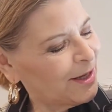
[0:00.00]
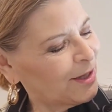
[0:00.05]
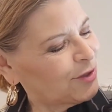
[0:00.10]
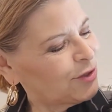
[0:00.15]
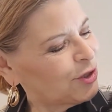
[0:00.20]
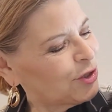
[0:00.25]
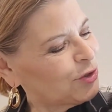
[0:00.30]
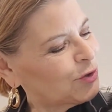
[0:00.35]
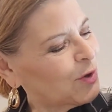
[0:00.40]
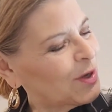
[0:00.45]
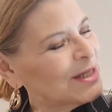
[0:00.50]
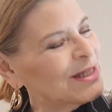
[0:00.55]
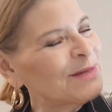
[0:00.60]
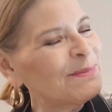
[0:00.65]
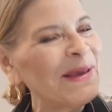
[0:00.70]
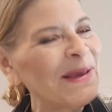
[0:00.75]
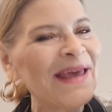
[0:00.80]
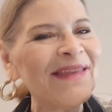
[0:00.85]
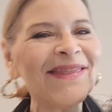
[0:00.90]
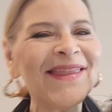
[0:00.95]
She joins
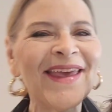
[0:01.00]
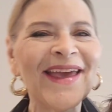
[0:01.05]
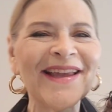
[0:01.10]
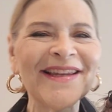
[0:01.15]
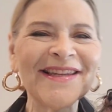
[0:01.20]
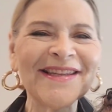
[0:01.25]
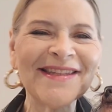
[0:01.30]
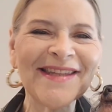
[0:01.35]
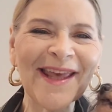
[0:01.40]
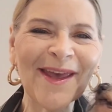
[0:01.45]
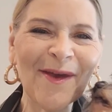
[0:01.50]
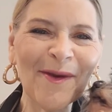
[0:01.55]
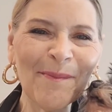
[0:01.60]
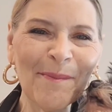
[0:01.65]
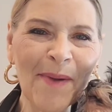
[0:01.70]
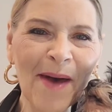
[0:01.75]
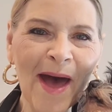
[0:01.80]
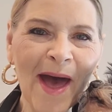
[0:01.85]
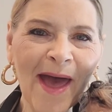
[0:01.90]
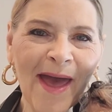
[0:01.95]
me at the end to say
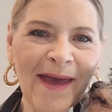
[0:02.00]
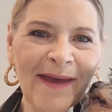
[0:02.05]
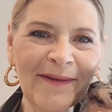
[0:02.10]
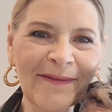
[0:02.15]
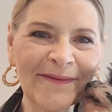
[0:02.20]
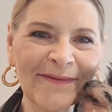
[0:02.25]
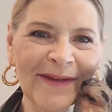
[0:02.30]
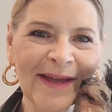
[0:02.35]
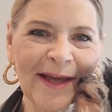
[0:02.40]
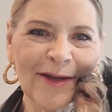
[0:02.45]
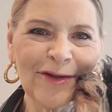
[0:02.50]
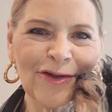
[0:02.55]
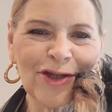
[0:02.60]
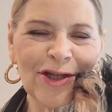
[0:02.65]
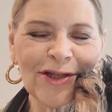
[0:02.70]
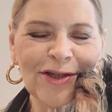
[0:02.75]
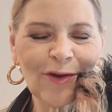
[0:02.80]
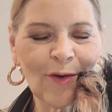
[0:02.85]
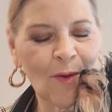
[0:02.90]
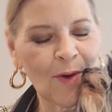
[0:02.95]
goodbye.
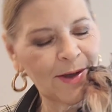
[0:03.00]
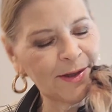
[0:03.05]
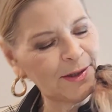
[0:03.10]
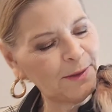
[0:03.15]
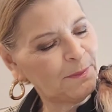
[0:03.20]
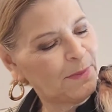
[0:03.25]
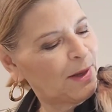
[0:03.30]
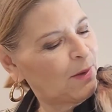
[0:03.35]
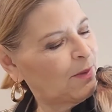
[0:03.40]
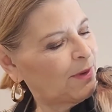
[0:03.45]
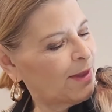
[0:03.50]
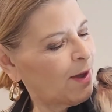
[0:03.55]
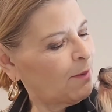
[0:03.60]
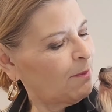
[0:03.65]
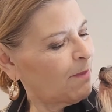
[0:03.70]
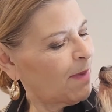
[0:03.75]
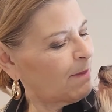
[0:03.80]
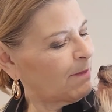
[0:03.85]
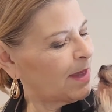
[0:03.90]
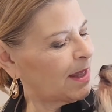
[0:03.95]
She's going to be
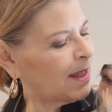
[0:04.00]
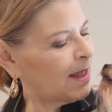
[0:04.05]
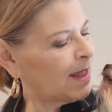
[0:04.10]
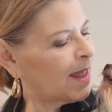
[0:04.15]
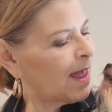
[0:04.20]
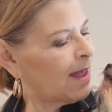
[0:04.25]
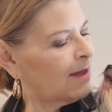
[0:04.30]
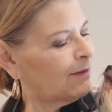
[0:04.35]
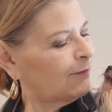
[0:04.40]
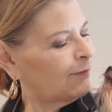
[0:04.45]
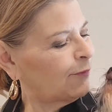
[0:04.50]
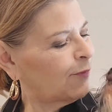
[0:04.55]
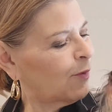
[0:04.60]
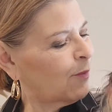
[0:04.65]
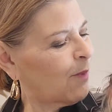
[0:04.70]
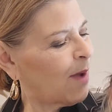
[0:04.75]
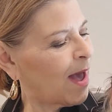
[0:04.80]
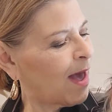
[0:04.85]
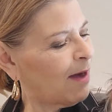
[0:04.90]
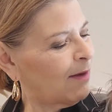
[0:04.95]
without Mummy again for a
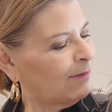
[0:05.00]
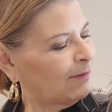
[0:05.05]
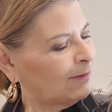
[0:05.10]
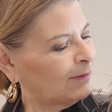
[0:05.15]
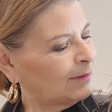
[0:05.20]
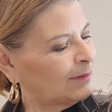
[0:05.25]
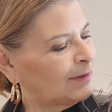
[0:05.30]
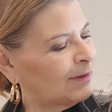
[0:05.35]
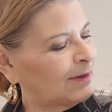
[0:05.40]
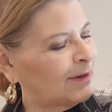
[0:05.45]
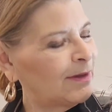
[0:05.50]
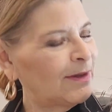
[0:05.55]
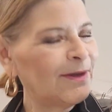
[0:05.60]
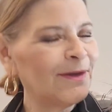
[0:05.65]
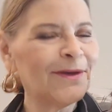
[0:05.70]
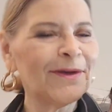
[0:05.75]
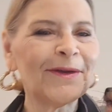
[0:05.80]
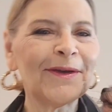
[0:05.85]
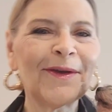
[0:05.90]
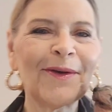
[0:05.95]
while
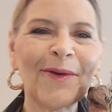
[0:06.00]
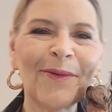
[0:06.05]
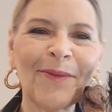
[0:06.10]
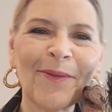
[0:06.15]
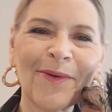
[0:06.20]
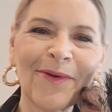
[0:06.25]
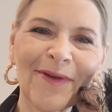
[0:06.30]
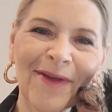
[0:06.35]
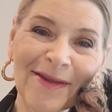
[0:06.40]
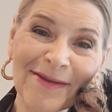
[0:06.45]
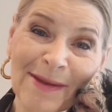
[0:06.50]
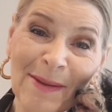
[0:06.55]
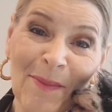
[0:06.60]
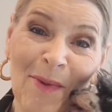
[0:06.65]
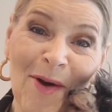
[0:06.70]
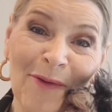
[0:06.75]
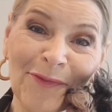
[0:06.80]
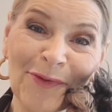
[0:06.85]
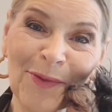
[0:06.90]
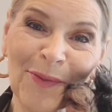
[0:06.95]
because I'm
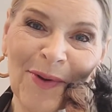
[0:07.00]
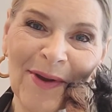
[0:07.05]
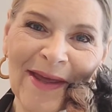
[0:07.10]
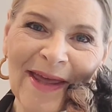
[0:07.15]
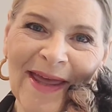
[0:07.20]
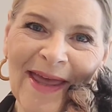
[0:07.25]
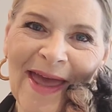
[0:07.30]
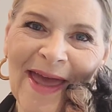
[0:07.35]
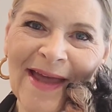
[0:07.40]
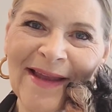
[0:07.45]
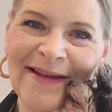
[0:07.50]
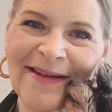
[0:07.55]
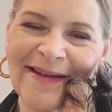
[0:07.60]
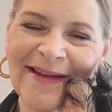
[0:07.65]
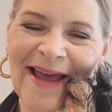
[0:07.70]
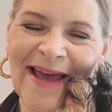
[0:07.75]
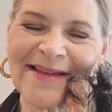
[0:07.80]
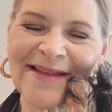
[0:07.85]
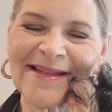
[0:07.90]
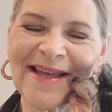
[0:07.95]
off to work again,
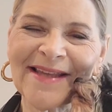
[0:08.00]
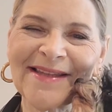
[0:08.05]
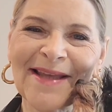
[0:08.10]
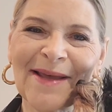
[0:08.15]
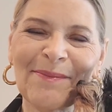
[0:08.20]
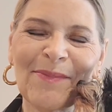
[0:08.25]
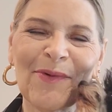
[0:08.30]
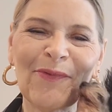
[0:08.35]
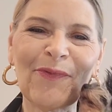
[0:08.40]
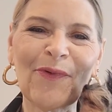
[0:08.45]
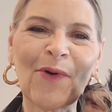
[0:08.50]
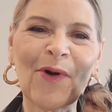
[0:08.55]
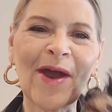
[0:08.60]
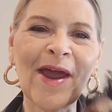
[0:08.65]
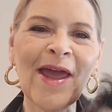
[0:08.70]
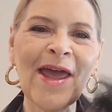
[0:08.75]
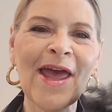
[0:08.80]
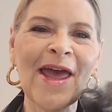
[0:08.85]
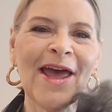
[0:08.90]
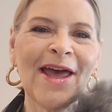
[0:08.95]
as I said before.
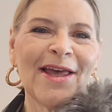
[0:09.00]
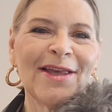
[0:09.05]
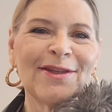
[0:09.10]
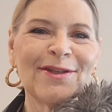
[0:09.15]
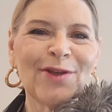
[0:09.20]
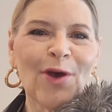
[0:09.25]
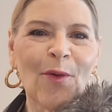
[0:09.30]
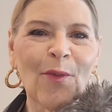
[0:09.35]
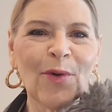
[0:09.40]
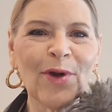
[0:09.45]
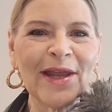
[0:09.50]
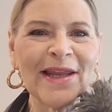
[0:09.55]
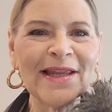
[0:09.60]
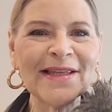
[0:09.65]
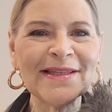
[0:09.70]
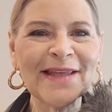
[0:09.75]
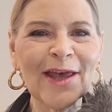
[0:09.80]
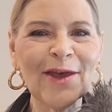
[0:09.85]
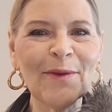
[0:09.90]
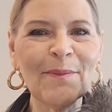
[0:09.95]
So we're going
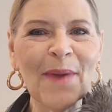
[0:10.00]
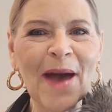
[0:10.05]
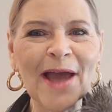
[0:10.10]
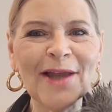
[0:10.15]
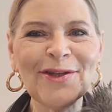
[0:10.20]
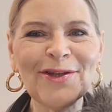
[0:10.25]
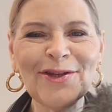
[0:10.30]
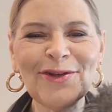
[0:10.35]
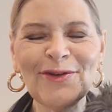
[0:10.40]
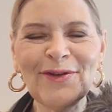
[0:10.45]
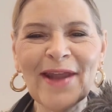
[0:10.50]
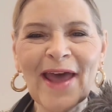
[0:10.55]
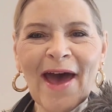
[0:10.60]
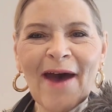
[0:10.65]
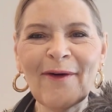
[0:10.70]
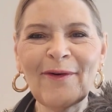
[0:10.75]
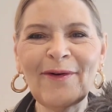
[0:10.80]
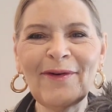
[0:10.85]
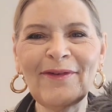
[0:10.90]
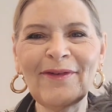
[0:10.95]
to say goodbye to you
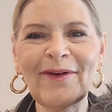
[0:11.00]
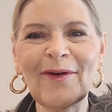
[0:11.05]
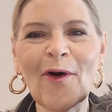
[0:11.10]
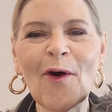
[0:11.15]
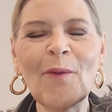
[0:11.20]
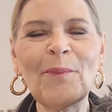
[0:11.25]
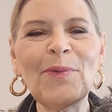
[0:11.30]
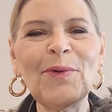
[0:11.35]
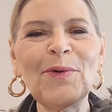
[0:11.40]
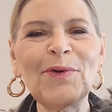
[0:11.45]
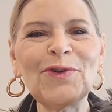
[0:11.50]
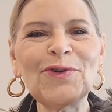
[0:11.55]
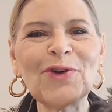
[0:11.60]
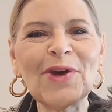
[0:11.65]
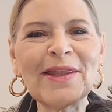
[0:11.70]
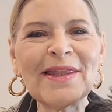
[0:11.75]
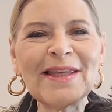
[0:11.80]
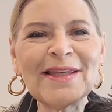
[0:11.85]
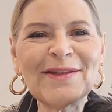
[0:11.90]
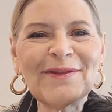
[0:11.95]
now. Hope you
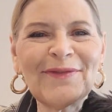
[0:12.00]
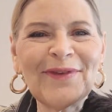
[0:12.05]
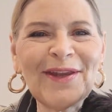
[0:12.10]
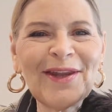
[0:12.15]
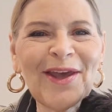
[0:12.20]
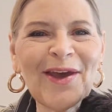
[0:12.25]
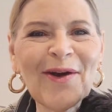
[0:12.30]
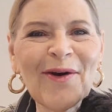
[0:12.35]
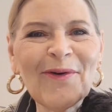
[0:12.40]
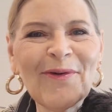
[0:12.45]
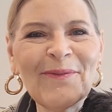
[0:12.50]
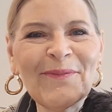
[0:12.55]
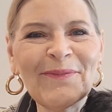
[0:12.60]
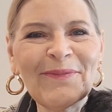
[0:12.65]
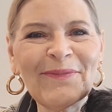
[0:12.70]
enjoyed this video.